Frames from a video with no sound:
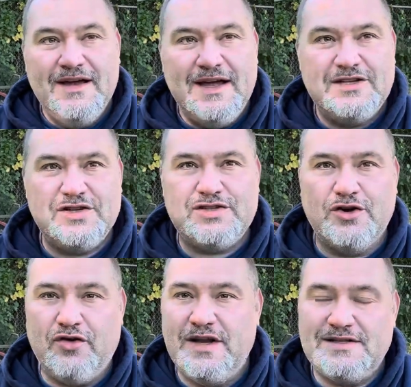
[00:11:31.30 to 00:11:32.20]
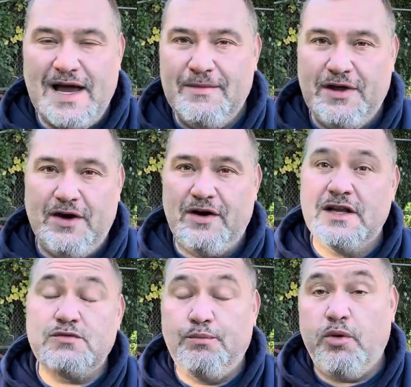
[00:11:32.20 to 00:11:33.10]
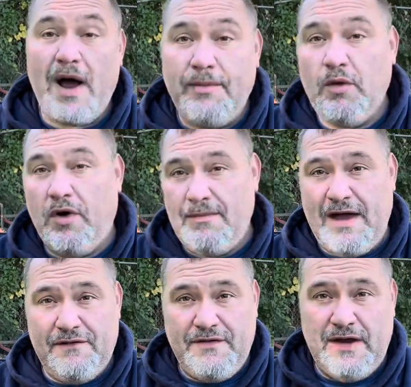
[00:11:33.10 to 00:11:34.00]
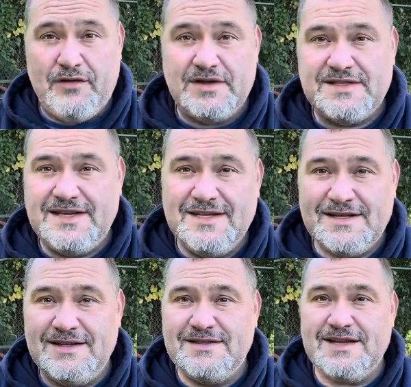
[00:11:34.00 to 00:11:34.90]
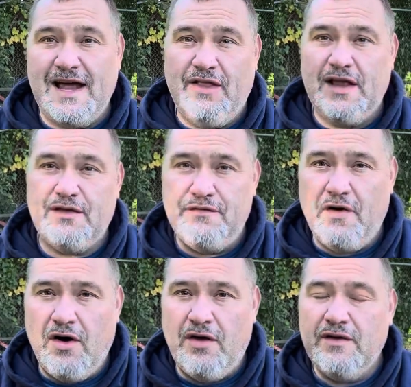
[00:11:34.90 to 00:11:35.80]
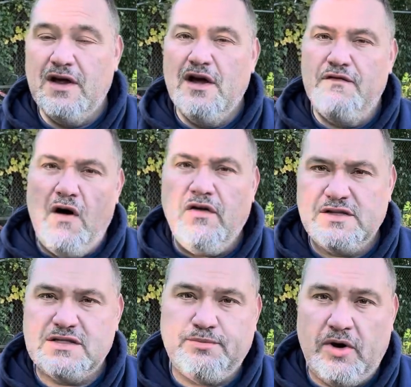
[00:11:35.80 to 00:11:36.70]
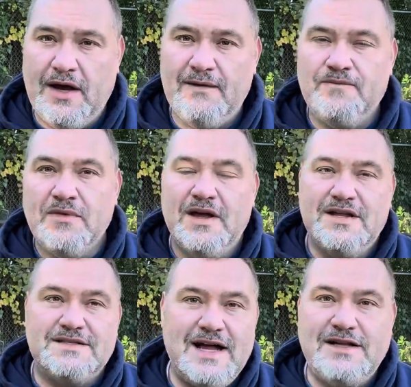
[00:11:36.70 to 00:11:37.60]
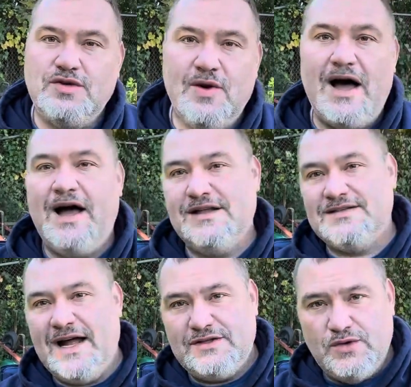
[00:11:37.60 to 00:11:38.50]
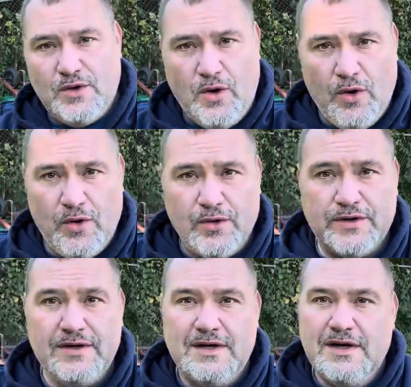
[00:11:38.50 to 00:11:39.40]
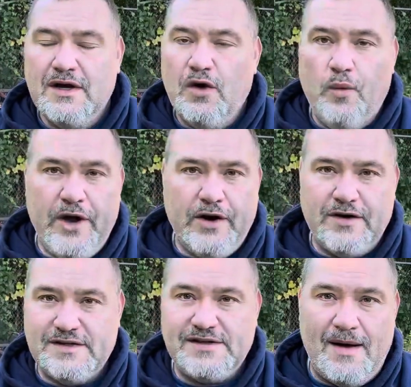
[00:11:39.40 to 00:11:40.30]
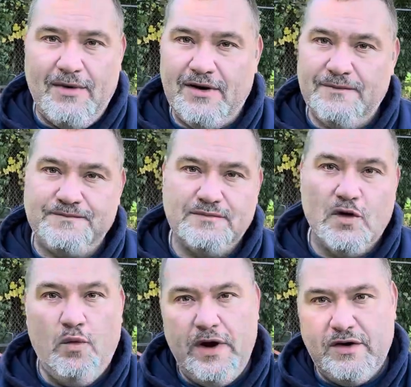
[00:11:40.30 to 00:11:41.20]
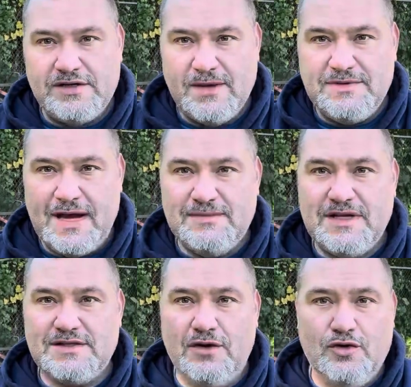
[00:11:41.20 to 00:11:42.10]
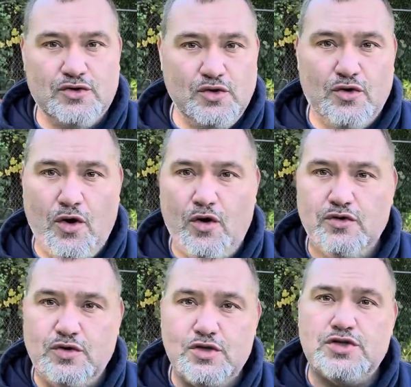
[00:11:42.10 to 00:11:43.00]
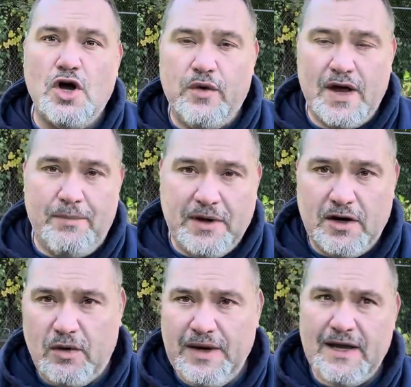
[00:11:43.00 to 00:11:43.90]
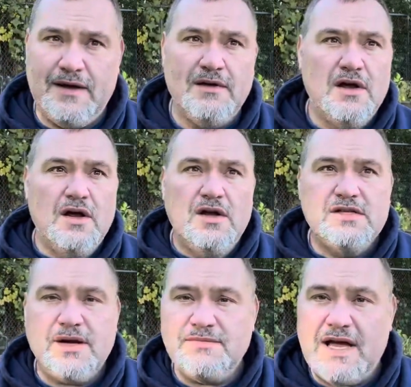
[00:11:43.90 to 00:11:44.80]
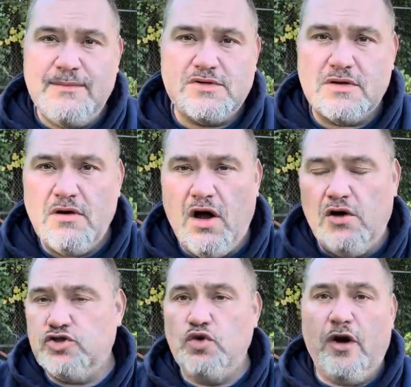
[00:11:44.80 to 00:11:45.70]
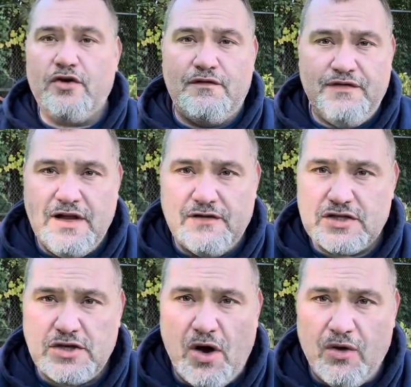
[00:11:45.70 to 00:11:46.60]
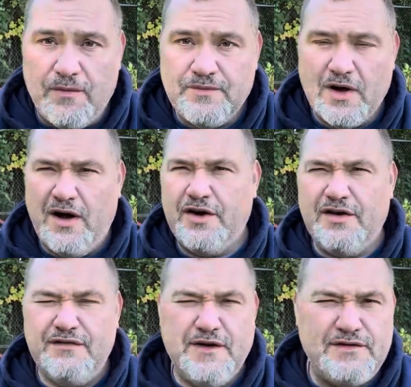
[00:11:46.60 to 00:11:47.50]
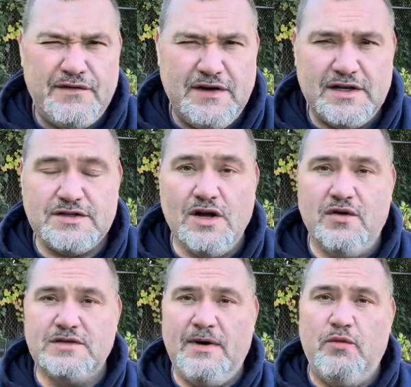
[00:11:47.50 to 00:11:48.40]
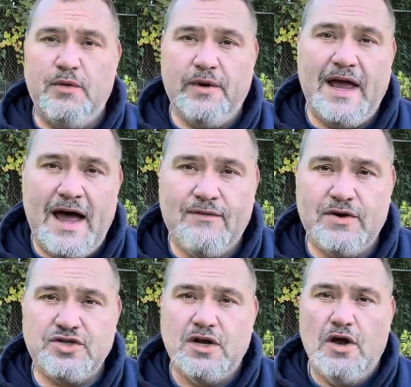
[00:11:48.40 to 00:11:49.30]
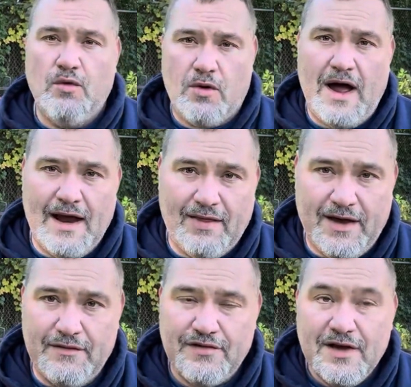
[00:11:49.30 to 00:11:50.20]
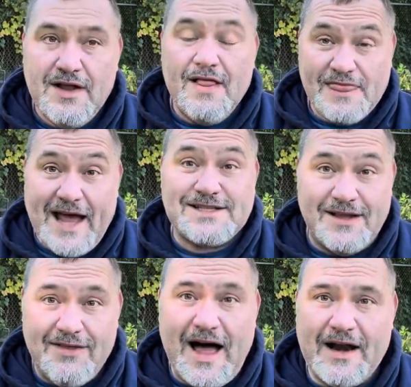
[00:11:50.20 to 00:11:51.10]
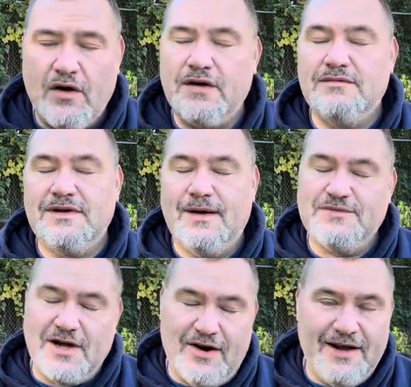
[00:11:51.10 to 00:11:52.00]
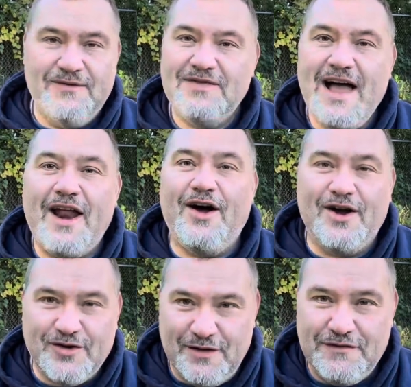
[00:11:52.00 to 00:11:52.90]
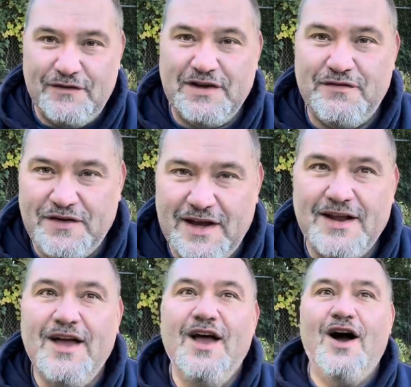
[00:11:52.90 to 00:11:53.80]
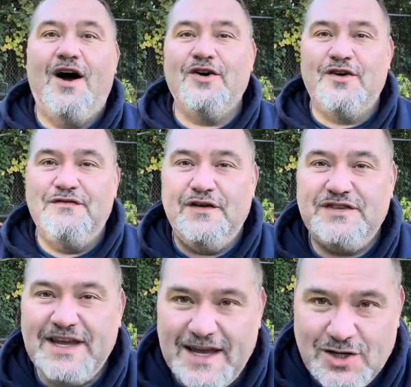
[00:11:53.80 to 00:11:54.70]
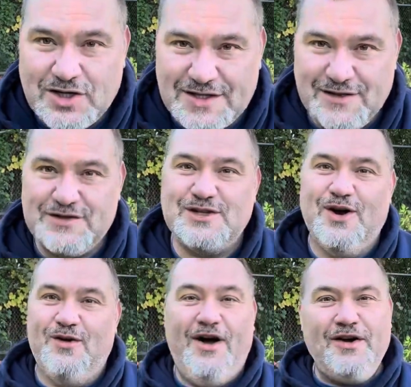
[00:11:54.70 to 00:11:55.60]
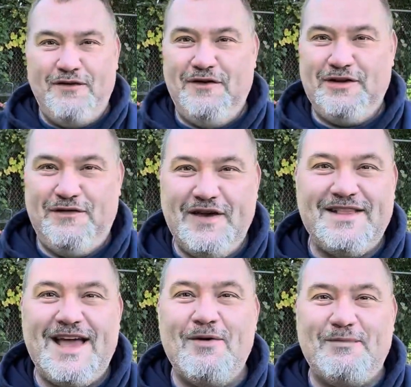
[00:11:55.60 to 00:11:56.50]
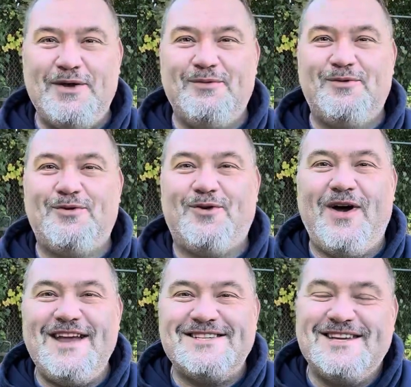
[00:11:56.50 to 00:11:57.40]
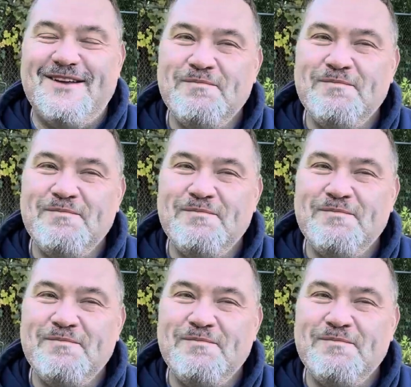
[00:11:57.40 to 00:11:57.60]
It's just a great time of the year. It's probably one of my favorite seasons. I like the fall. Fall and spring. It's not too hot, it's not too cold. Winter and summer. Winter sometimes gets a little too cold, too snowy up here. We get sometimes 200 feet of snow. 150 feet of snow is about where we average where I live. That's a lot. I'm sorry, not 150 feet, 150 inches of snow. 150 feet, that would be crazy.